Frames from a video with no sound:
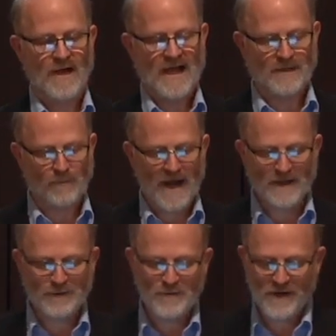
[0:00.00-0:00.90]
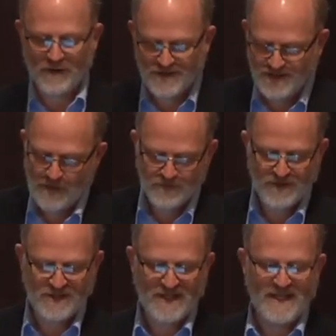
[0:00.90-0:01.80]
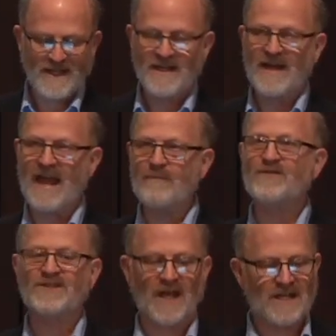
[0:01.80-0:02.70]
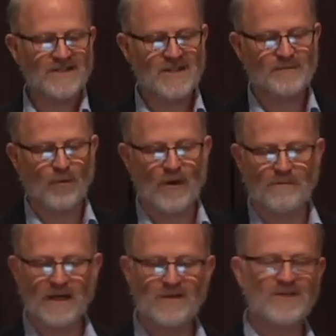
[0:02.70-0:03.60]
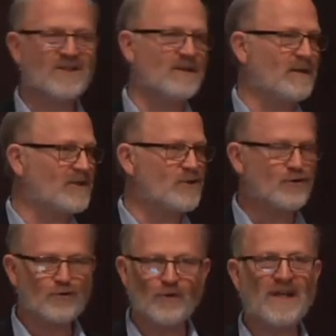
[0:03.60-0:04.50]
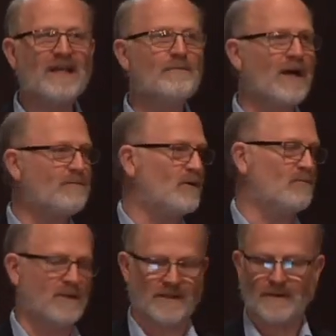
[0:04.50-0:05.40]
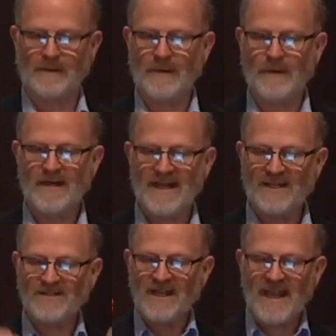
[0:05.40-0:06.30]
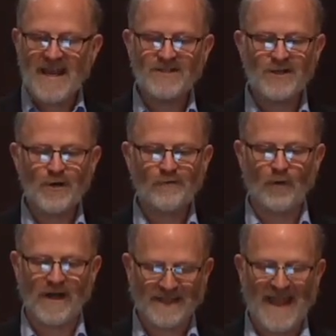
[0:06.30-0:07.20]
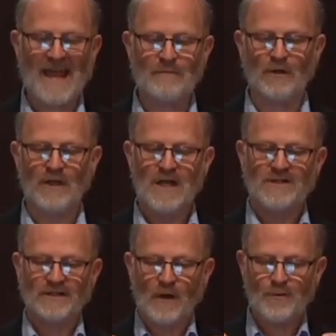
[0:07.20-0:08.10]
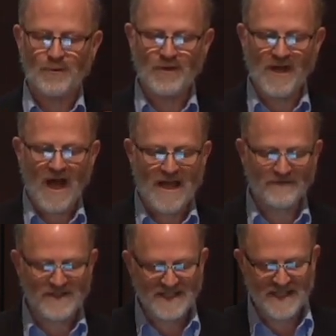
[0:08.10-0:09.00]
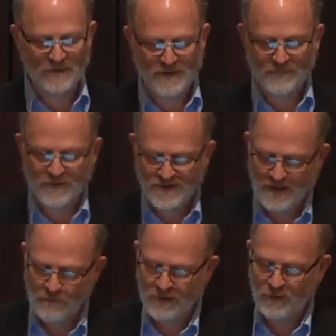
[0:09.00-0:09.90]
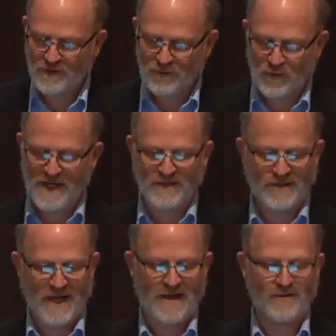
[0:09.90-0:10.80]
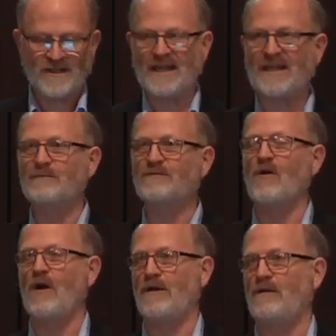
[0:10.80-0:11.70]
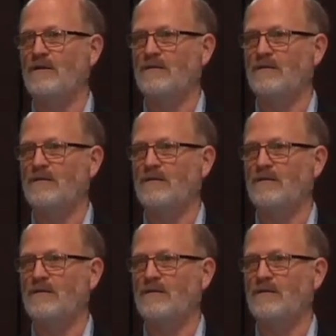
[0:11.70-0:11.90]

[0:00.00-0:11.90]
And to break through their assumptions, he emphasized his point by using some extreme hyperbole. It's easier for a camel to go through the eye of a needle than for someone who is rich to enter the kingdom of God.